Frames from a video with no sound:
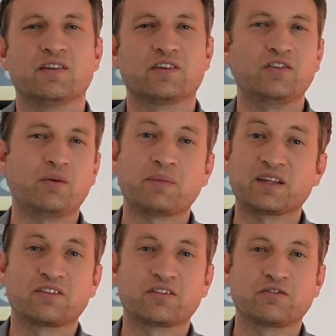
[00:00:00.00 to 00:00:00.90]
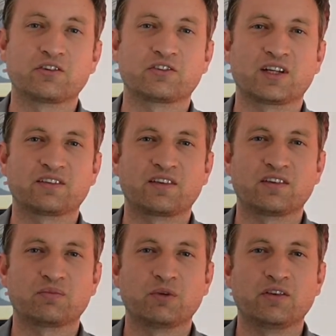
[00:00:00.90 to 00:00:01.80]
There's not masses of functionality
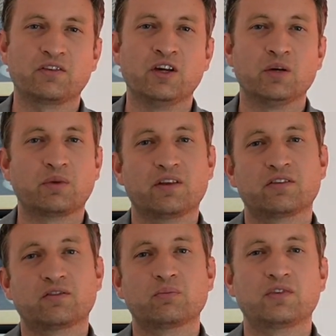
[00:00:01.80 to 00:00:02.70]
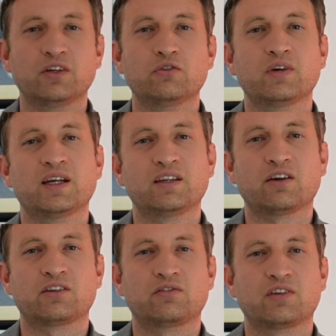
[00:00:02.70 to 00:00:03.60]
this month, but there's some still really
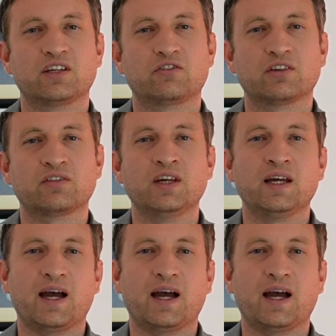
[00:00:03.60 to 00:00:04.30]
nice features,